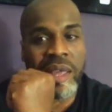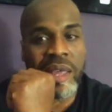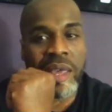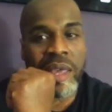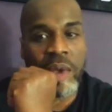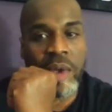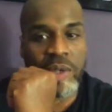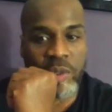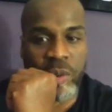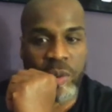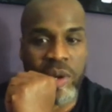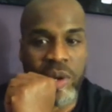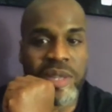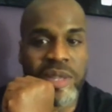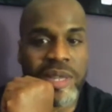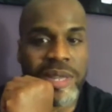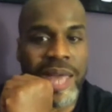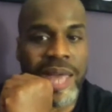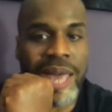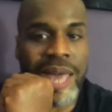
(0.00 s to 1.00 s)

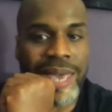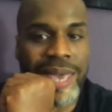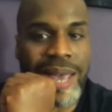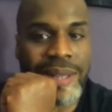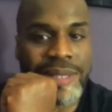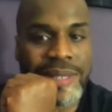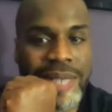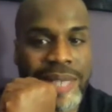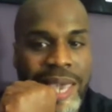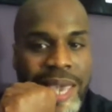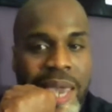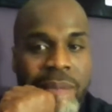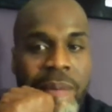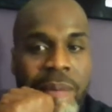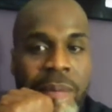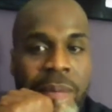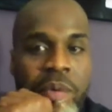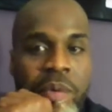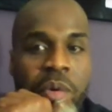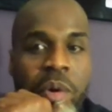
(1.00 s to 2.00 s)
knockouts. I can't
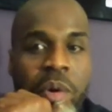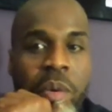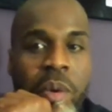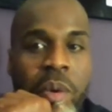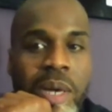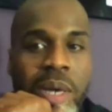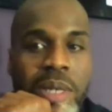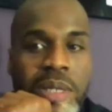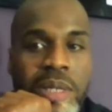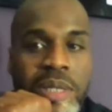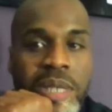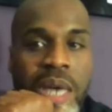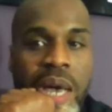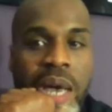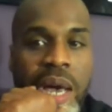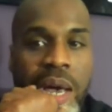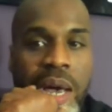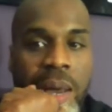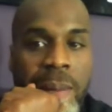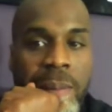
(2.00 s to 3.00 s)
remember who it was.
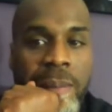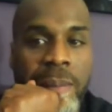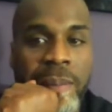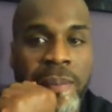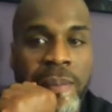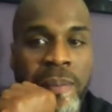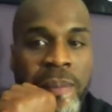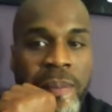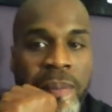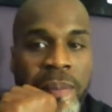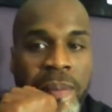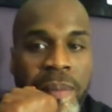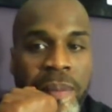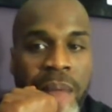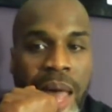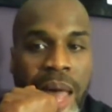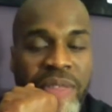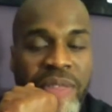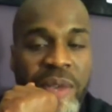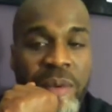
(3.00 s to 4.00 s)
I
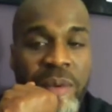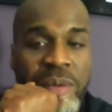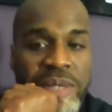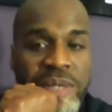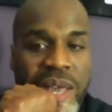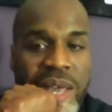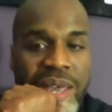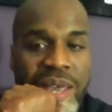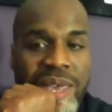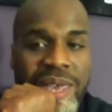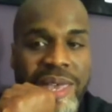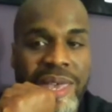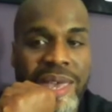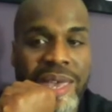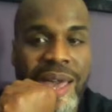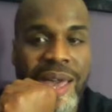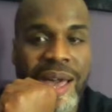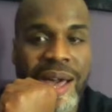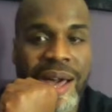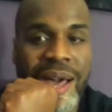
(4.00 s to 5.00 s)
think it was
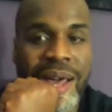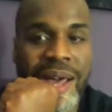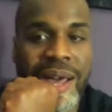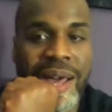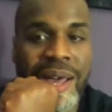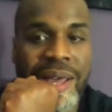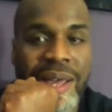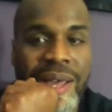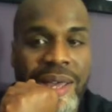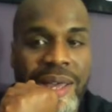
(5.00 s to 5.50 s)
Kylie,